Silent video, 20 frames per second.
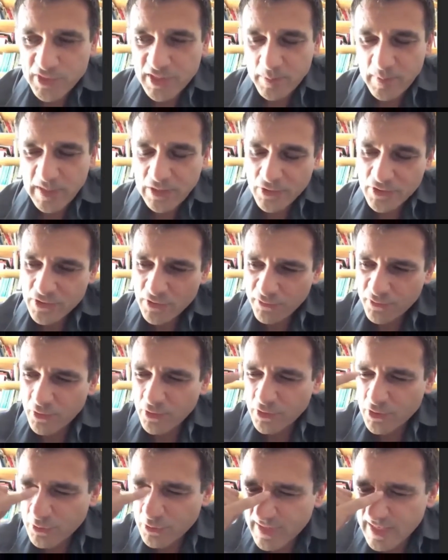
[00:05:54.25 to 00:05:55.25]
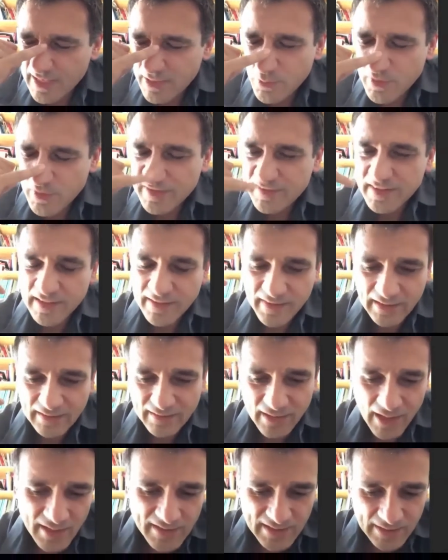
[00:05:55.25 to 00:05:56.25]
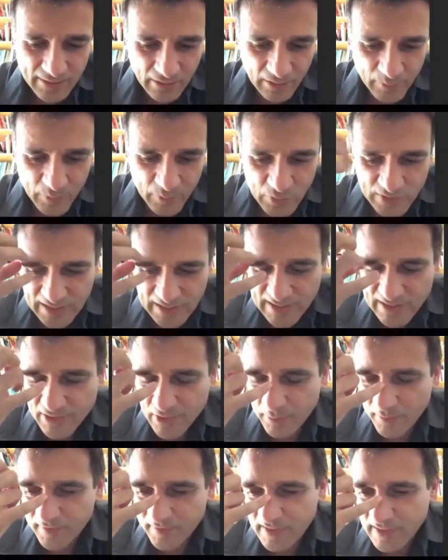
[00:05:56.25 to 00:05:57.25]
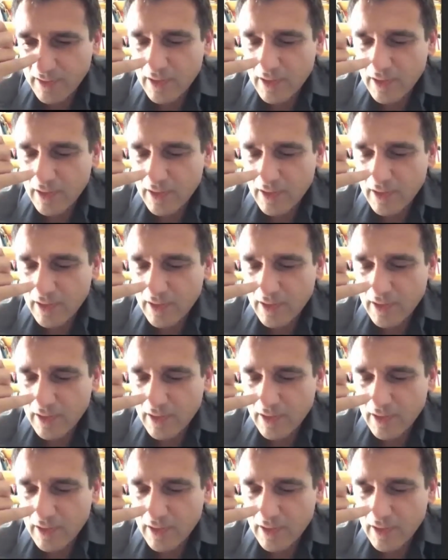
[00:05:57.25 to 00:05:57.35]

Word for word: because of course today we think that classical music is something